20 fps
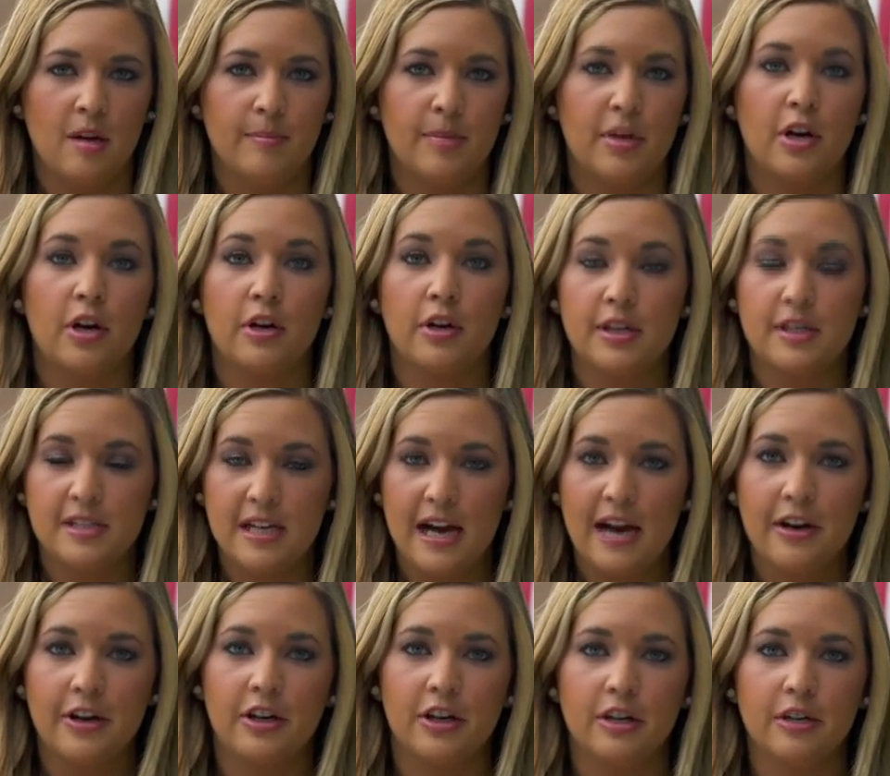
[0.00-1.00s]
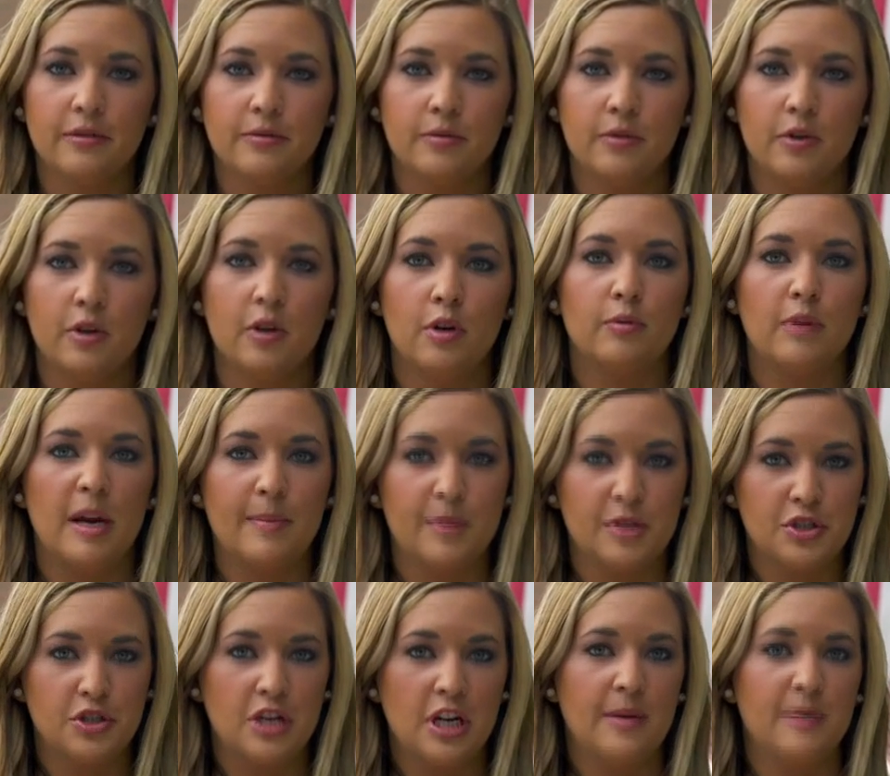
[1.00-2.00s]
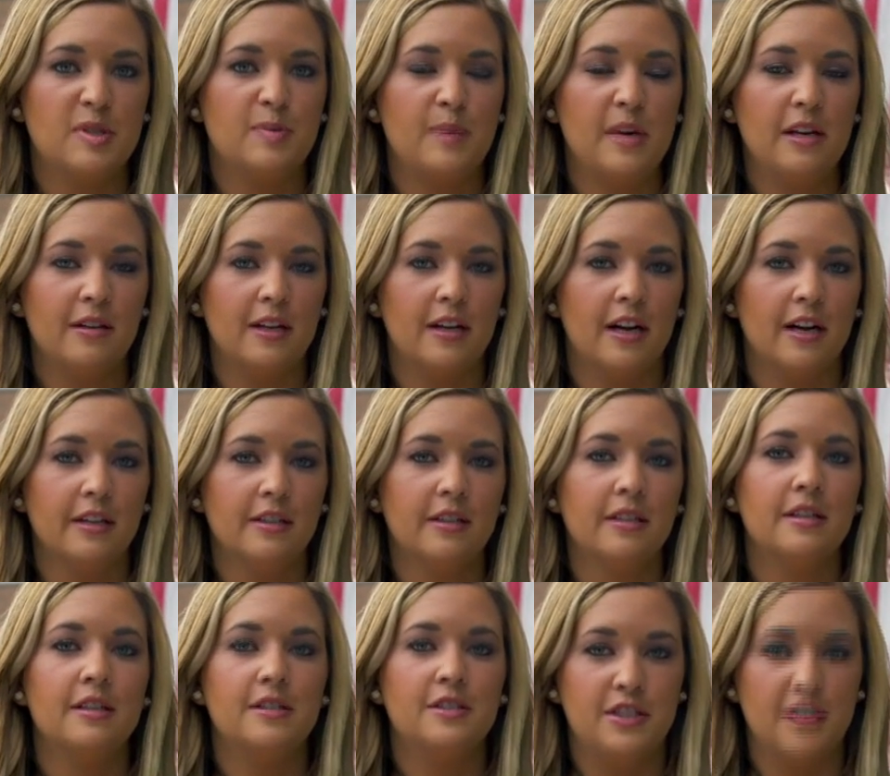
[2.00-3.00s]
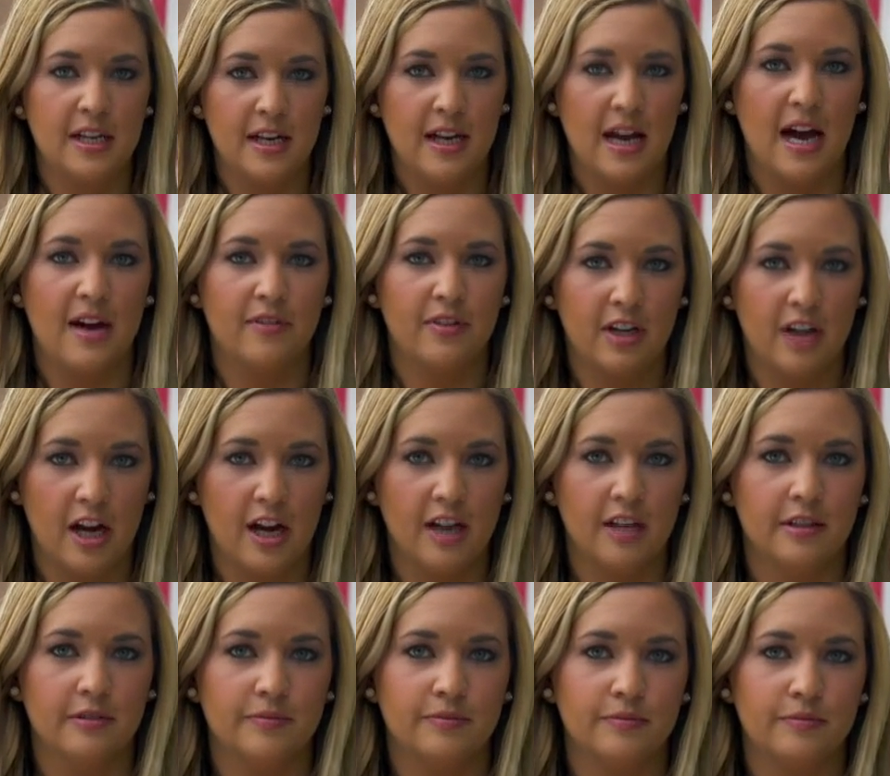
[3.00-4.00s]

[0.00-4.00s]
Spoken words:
But her attacker, rapist James Bila, did have a gun.